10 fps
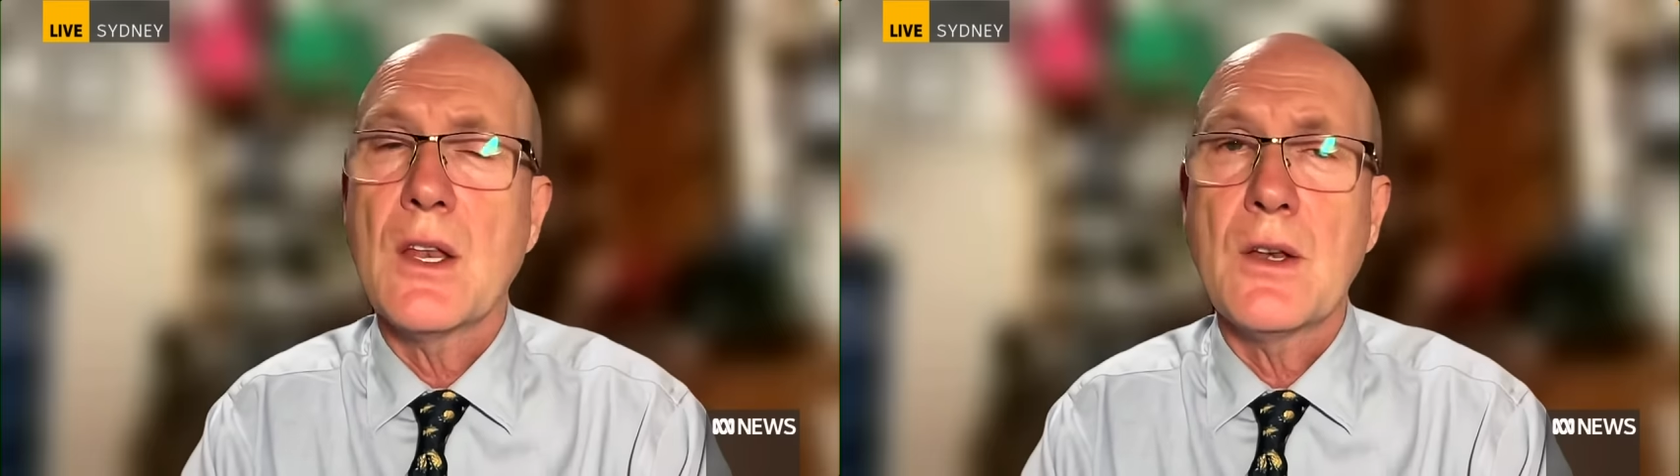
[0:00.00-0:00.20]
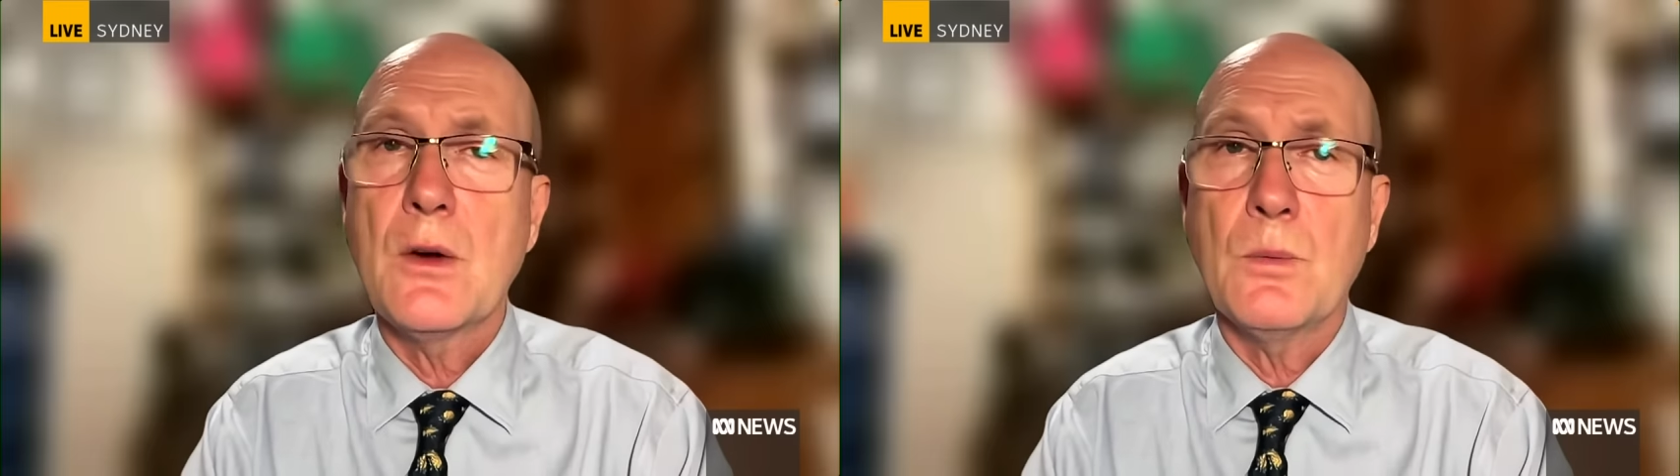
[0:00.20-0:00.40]

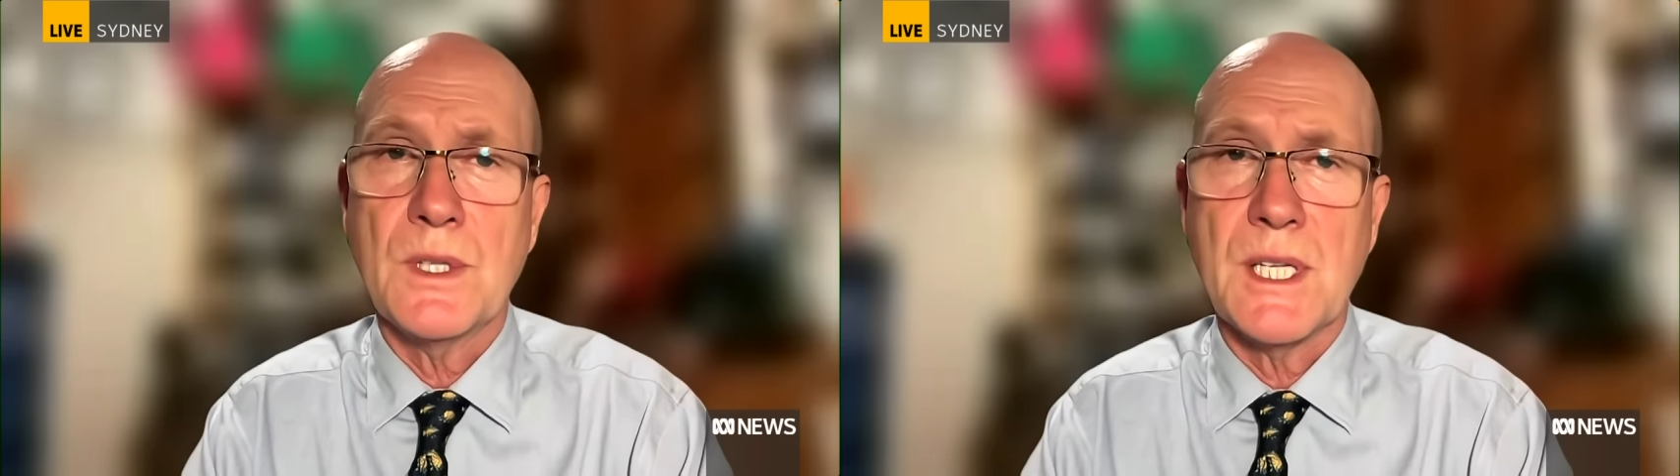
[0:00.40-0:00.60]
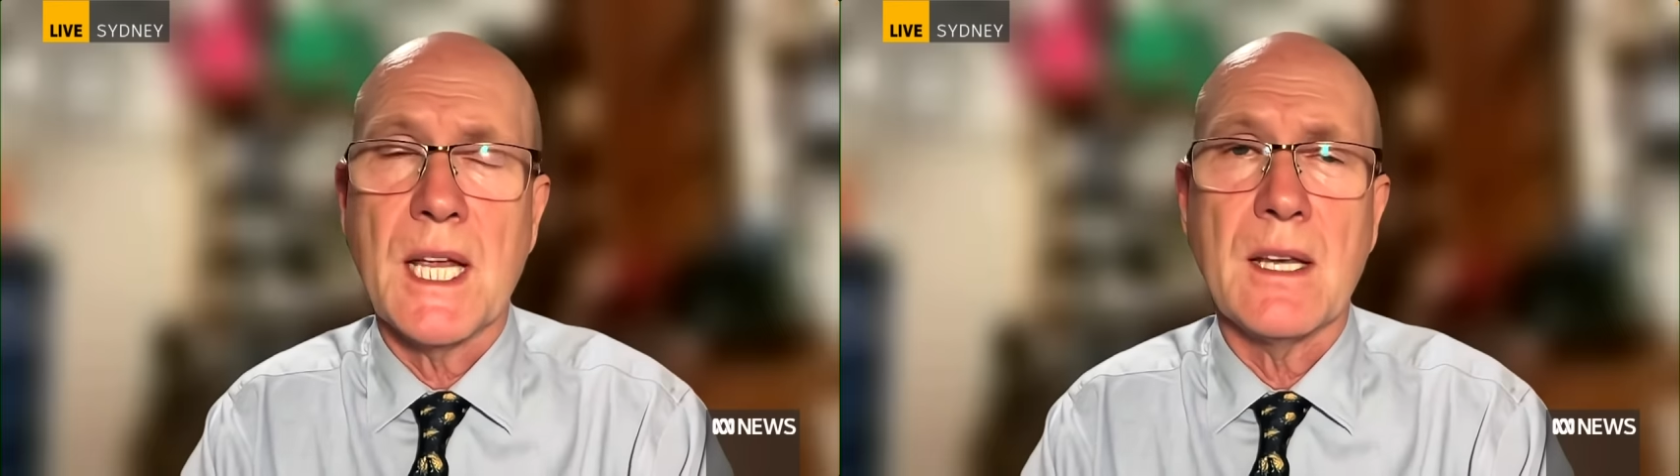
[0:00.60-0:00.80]

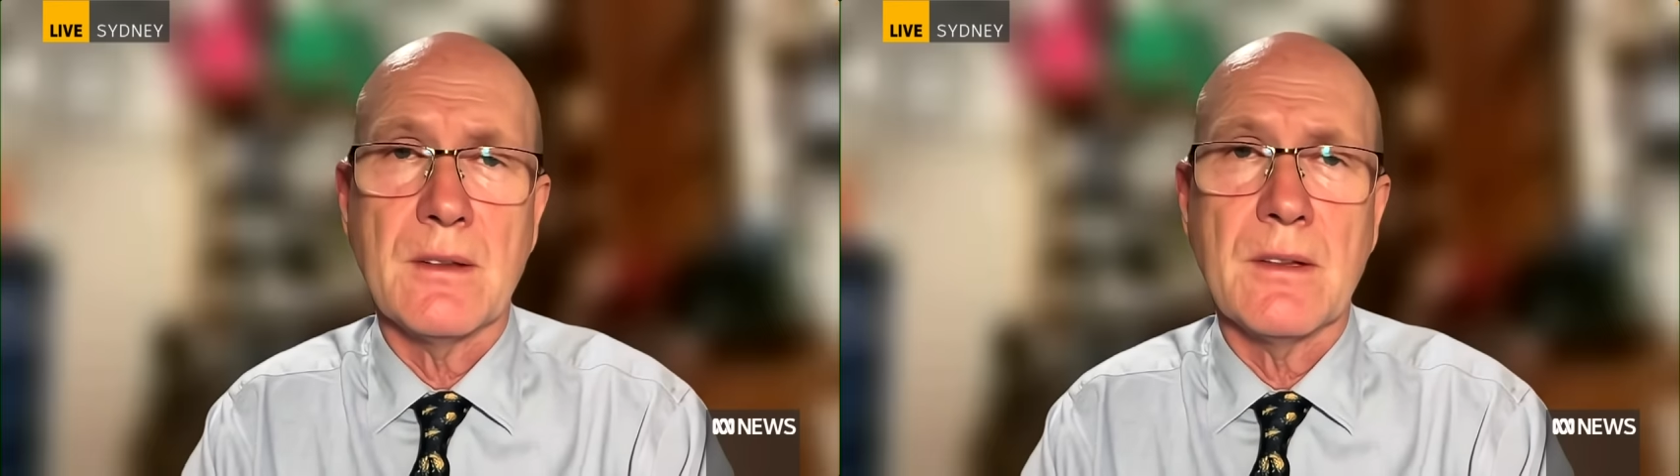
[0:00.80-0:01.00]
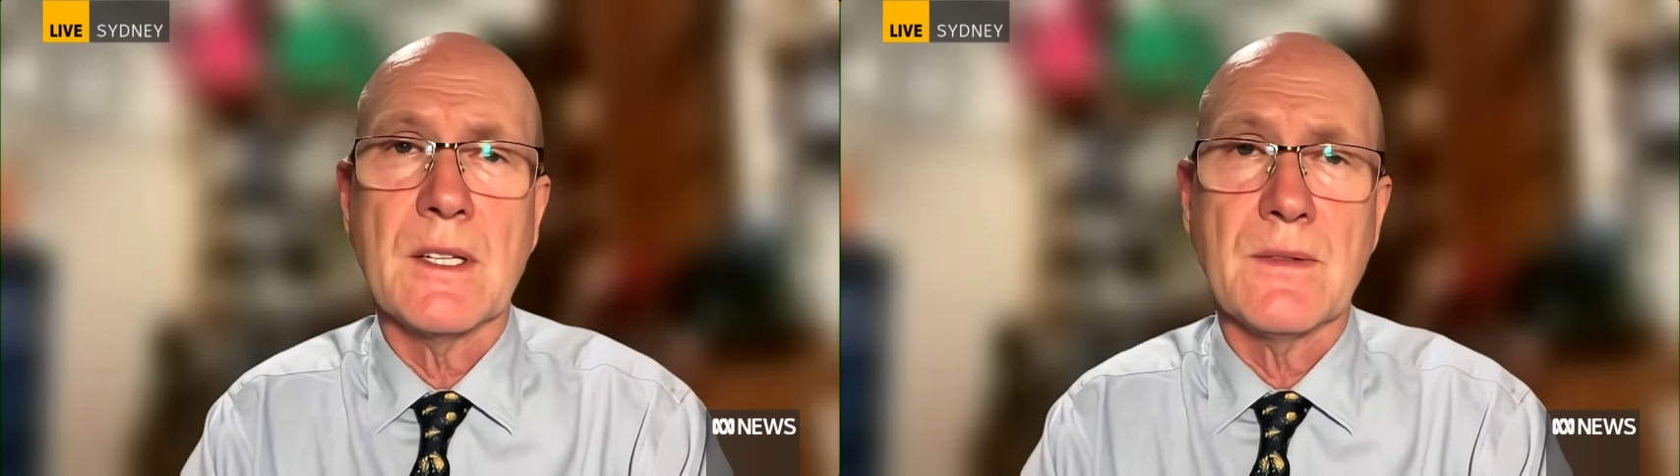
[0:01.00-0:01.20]
Notwithstanding
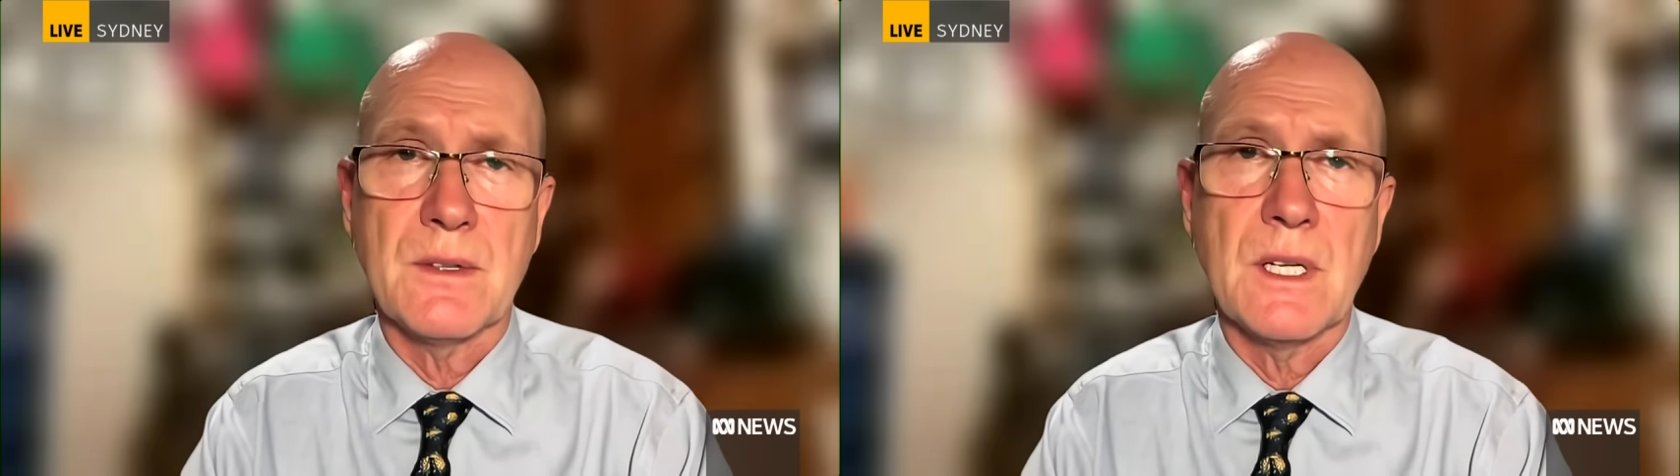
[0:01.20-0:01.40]
that that's